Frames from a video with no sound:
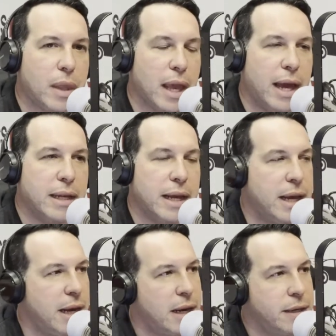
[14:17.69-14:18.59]
And
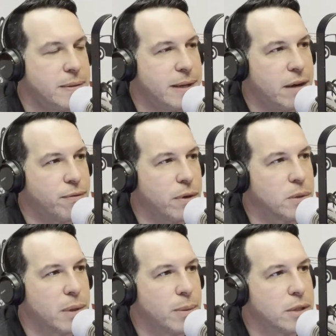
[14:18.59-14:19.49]
he didn't understand at first
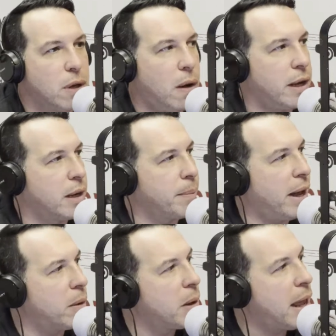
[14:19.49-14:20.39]
what I was talking
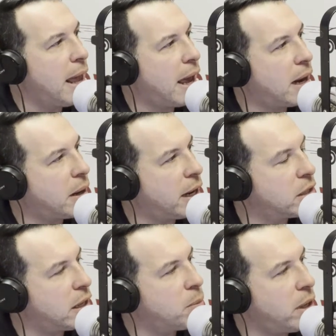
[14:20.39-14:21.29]
about. And
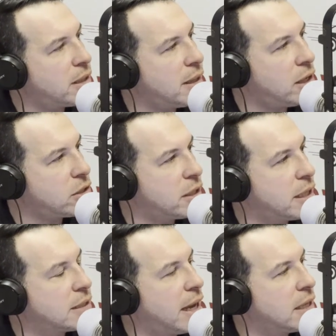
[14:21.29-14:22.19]
I want to touch on
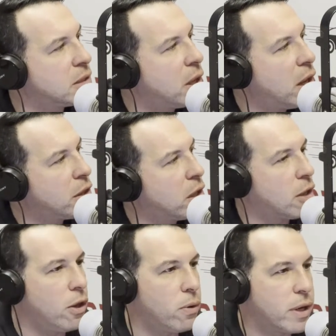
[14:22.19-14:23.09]
this as the
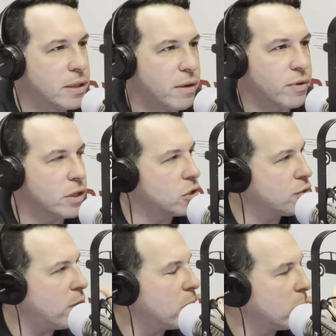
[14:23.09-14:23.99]
locus of
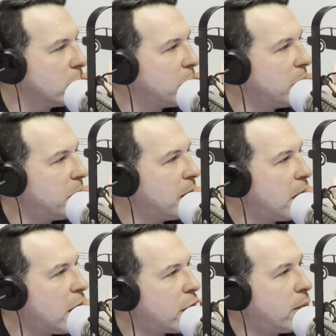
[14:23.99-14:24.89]
control.
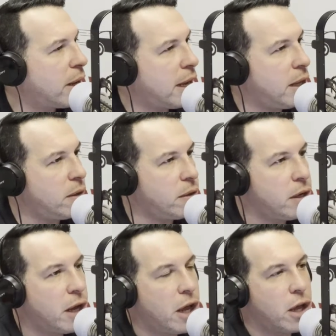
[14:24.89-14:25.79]
Either
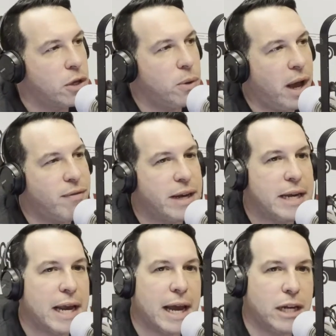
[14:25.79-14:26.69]
you have
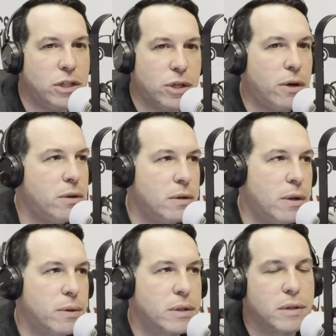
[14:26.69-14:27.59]
an internal
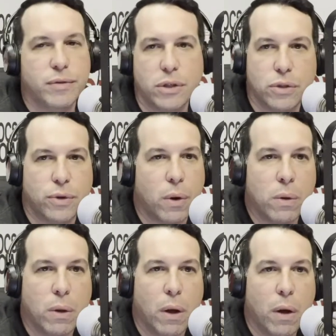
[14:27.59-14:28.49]
locus of
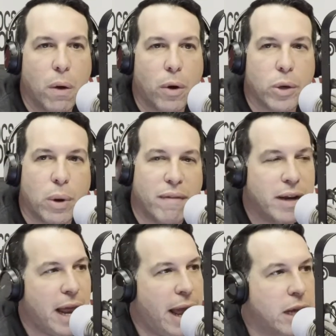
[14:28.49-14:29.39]
control or you have
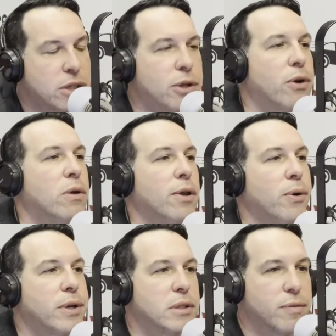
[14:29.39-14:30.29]
an external
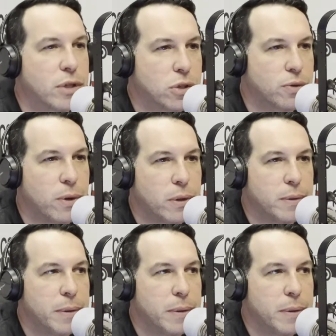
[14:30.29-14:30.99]
locus of control.